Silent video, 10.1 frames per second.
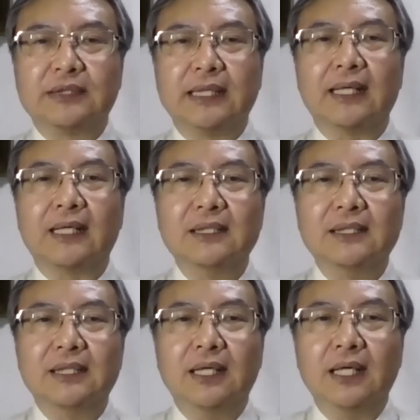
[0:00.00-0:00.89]
their
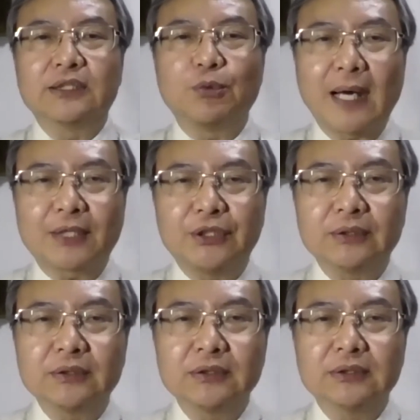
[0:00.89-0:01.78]

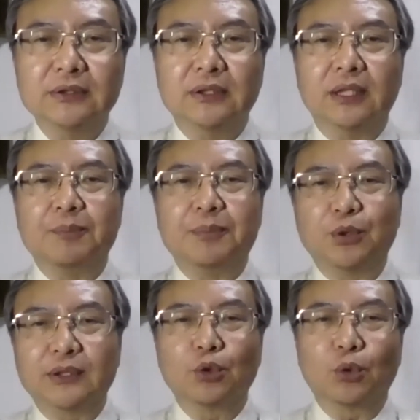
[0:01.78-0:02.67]
interaction
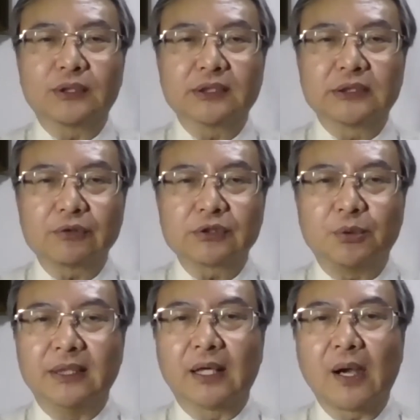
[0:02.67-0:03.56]
between North and South
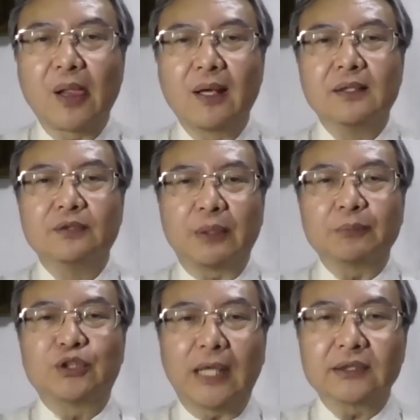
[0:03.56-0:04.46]
Korea.
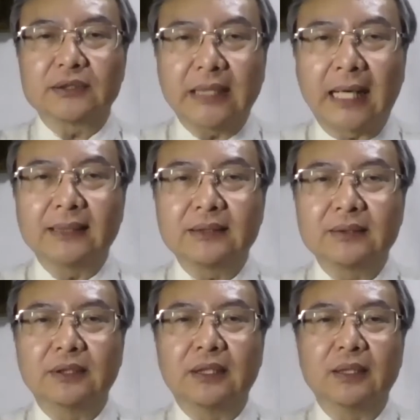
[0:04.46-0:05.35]
From China side,
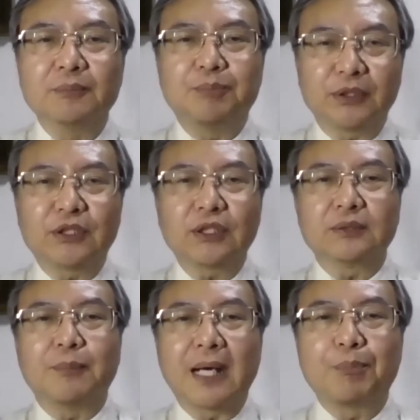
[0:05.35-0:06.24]
in particular,
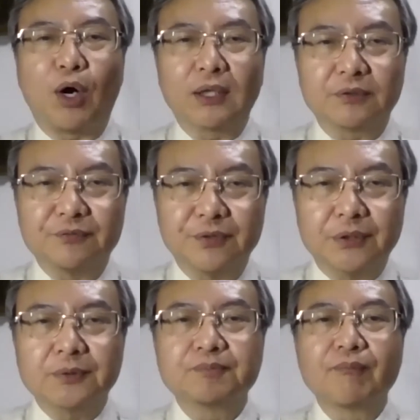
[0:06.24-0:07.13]
in my point of
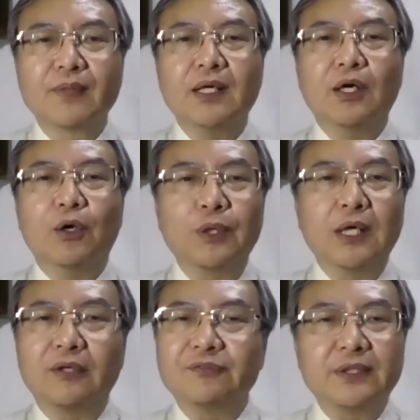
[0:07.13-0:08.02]
view, we
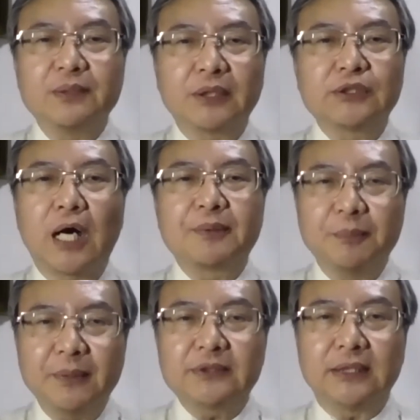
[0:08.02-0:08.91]
are very much
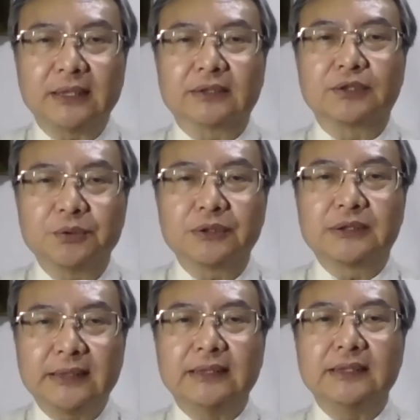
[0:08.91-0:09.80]
optimistic to
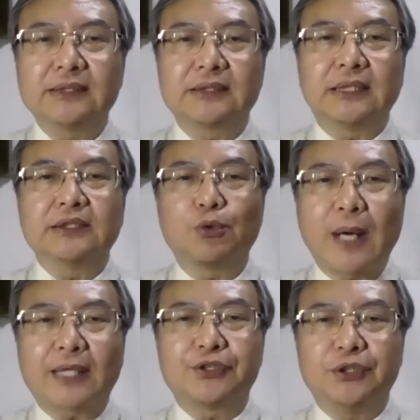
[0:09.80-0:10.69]
see the
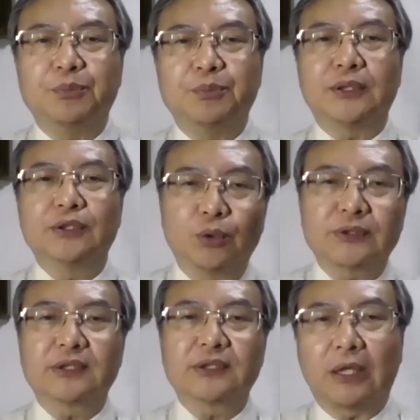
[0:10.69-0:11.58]
interaction between North
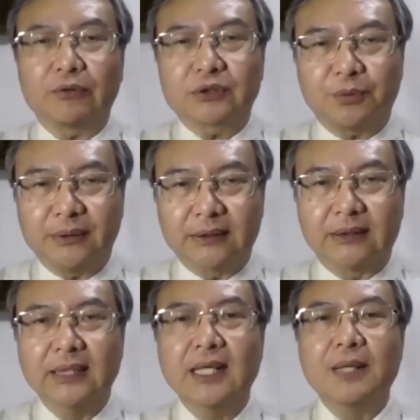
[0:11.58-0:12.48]
and South Korea,
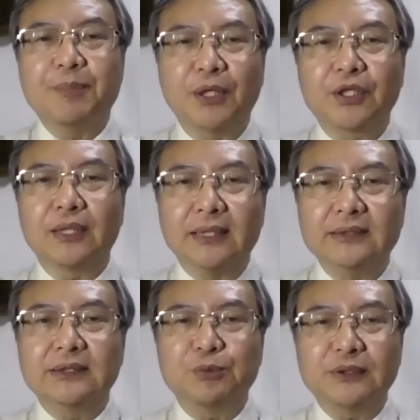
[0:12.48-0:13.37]
in particular
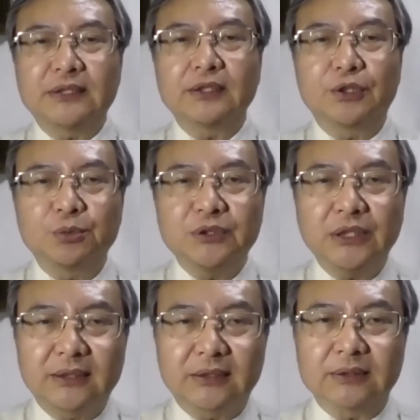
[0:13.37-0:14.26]
in the recent 2
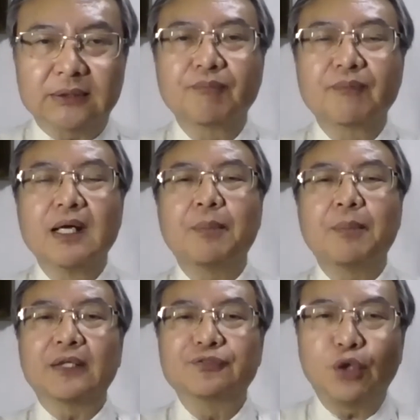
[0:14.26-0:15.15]
years. But
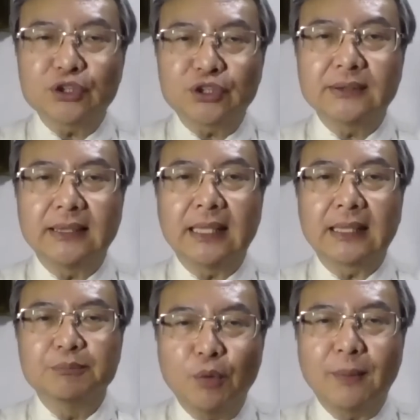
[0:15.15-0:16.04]
unfortunately
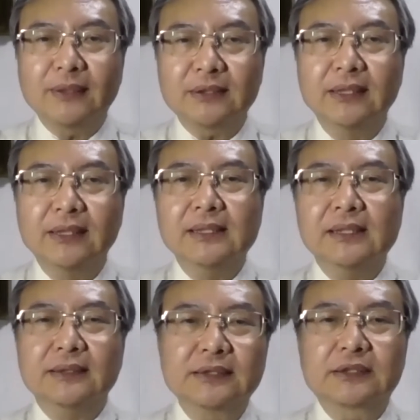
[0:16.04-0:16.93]
at the moment,
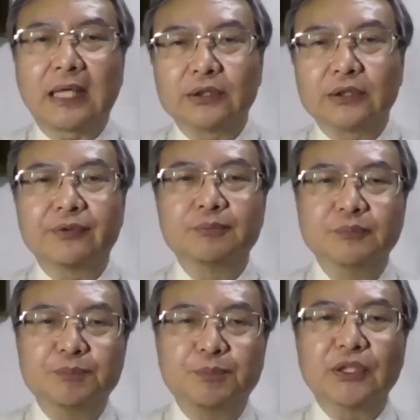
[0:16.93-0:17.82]
this kind of
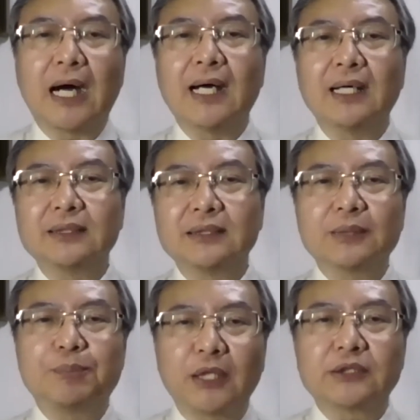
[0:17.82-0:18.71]
benign
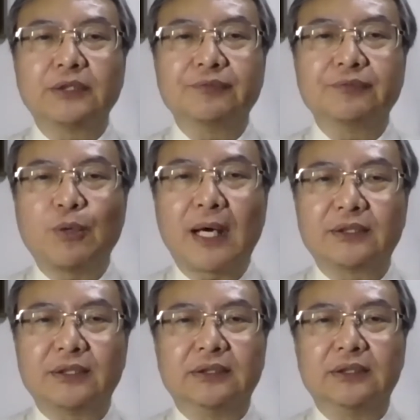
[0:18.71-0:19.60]
and positive
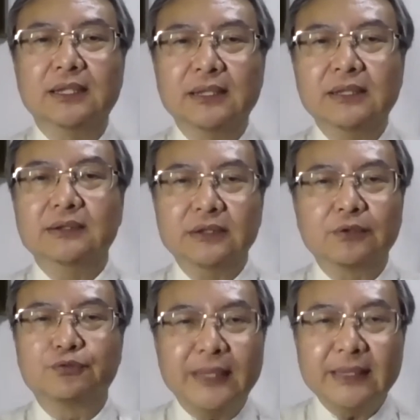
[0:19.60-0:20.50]
interaction, you
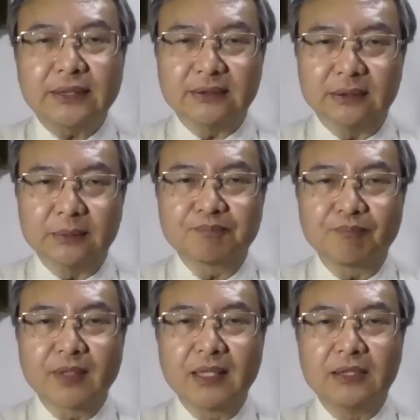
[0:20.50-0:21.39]
know, freezing.
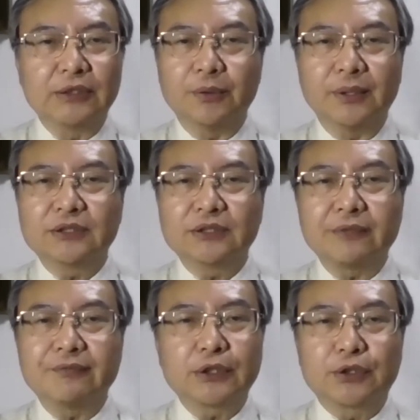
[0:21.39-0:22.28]
So it's
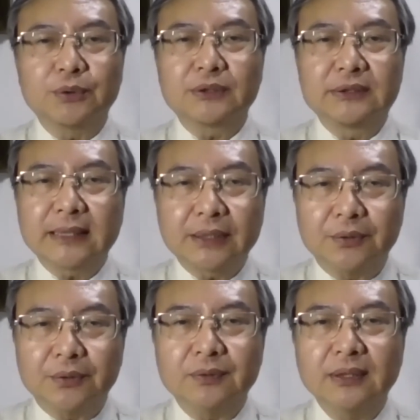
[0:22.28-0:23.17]
not a very good
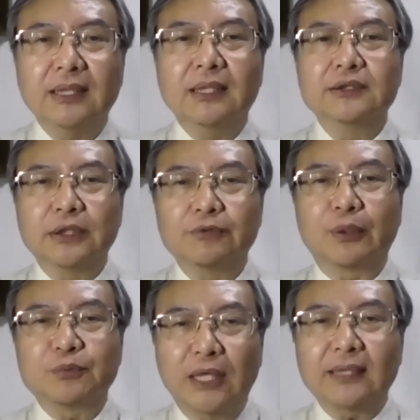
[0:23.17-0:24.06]
signal. So
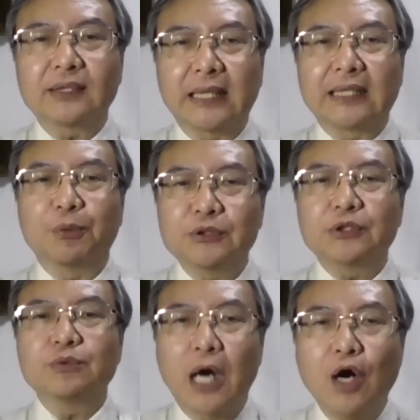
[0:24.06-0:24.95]
from China side, we
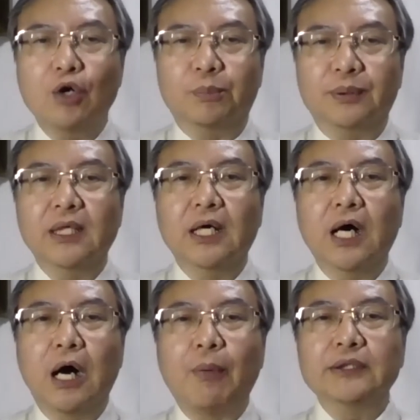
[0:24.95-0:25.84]
do hope
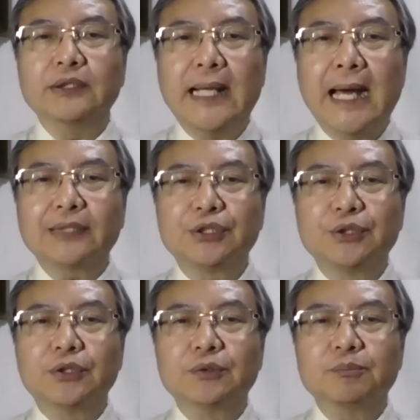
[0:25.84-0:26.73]
our
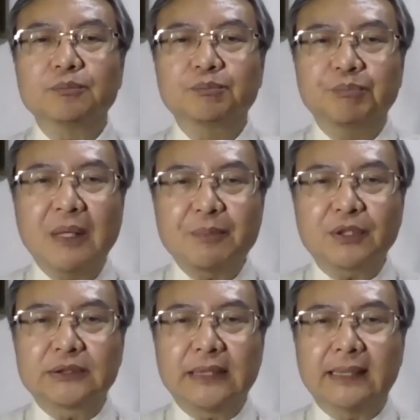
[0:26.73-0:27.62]
international member
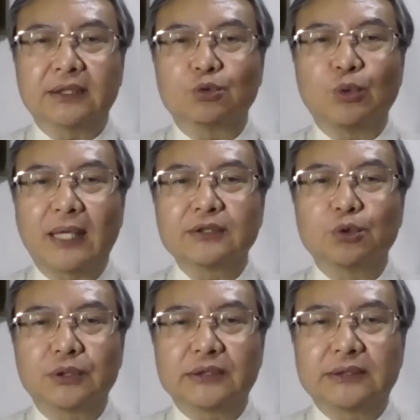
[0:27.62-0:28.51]
state around
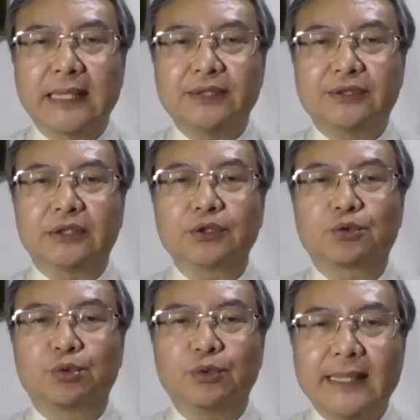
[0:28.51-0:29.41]
Northeast Asia to
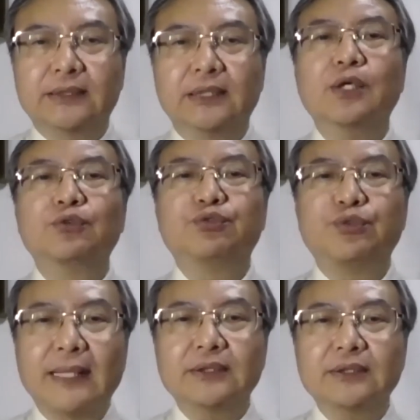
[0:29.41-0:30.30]
create
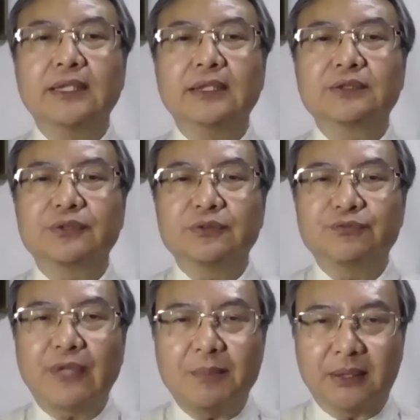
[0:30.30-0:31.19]
friendly
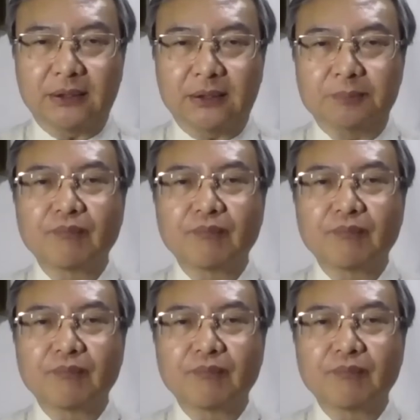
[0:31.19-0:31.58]
environment